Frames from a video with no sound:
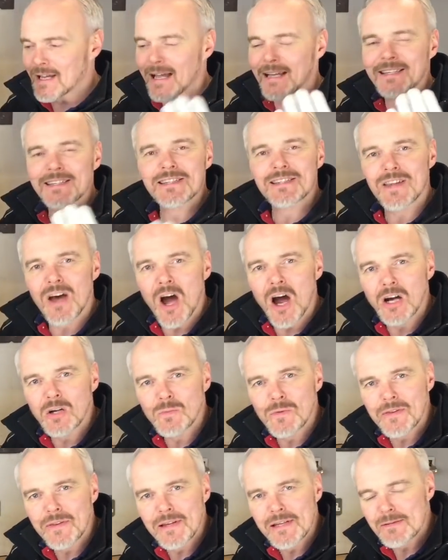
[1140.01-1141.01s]
I started
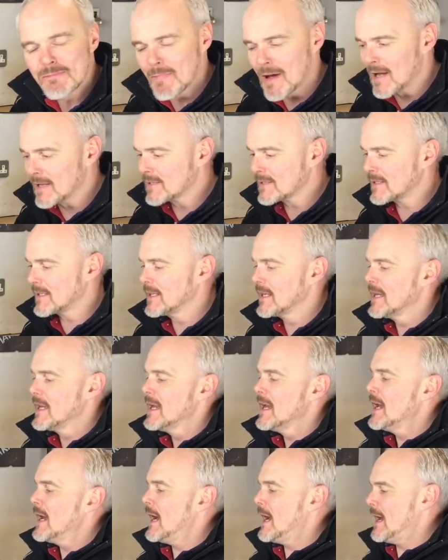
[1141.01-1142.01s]
with this mask,
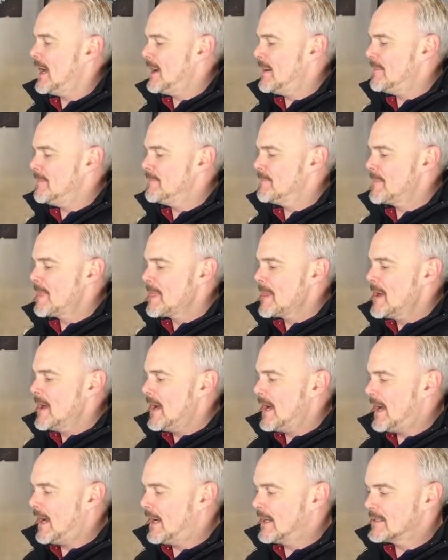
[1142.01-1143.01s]

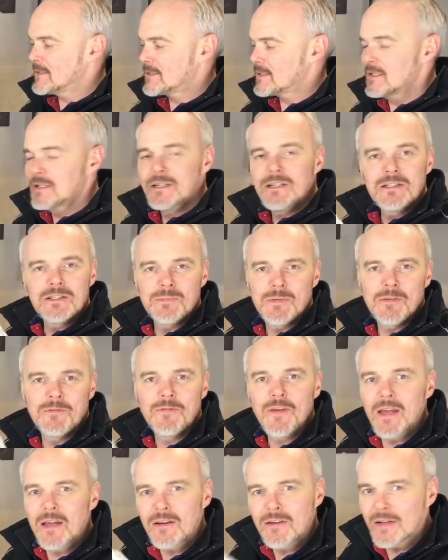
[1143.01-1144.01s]
and to be
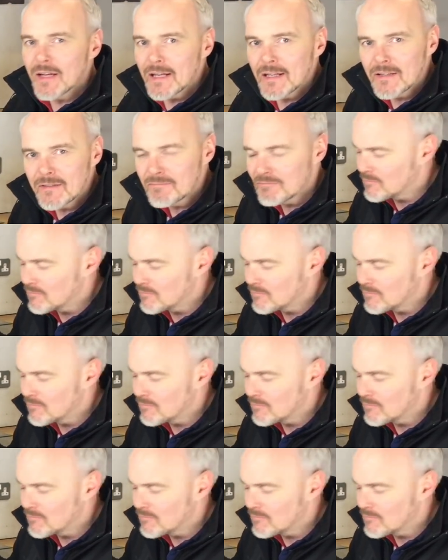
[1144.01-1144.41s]
fair, it